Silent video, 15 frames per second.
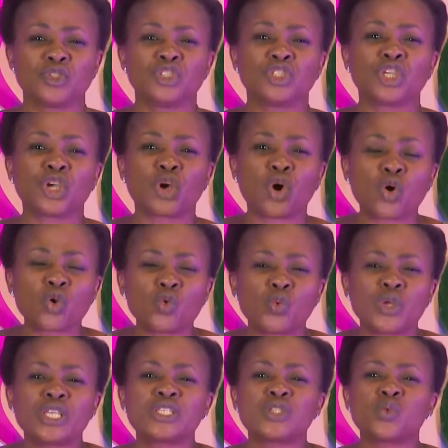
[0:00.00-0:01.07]
They
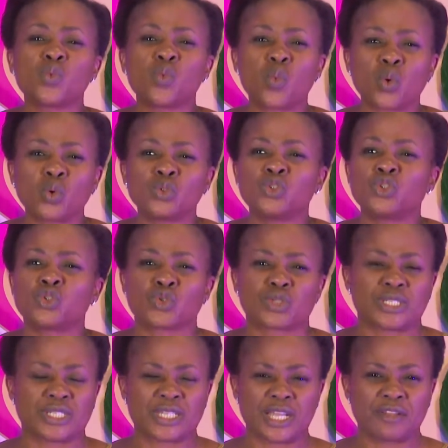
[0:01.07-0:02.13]
always want to
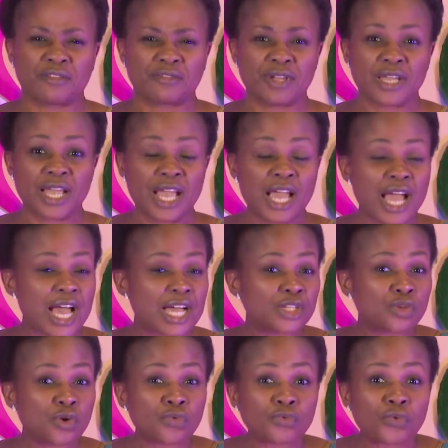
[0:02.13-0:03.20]
serve.
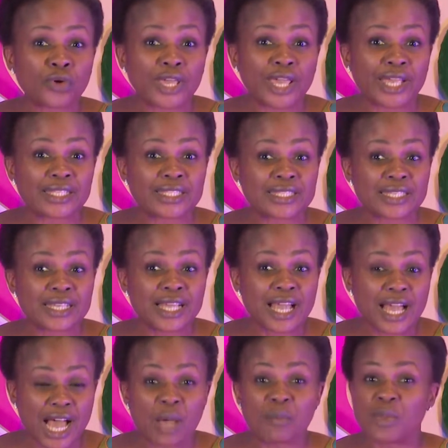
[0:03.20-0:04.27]
And don't forget
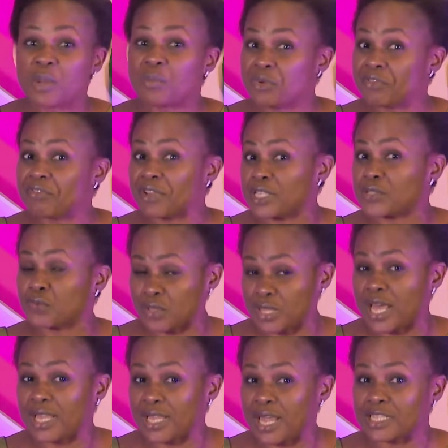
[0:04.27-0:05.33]
our memory verse for
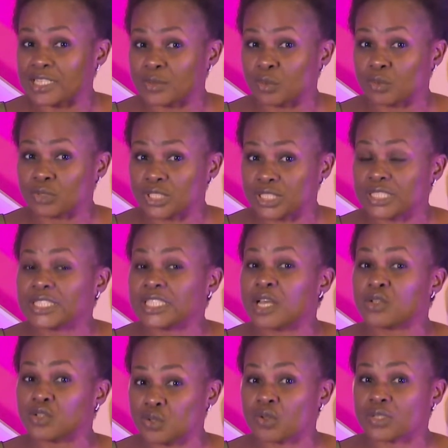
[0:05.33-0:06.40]
that last month. It
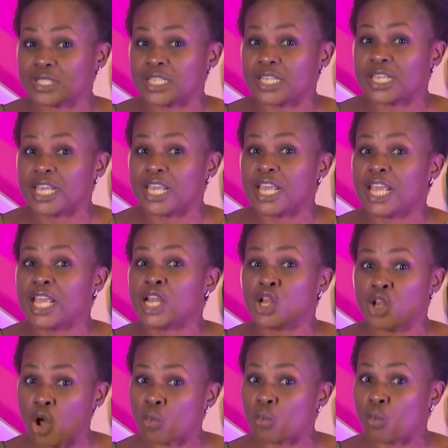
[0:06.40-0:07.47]
tells us a
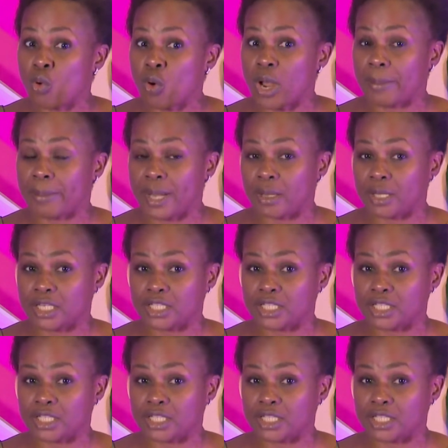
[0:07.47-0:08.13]
lot more about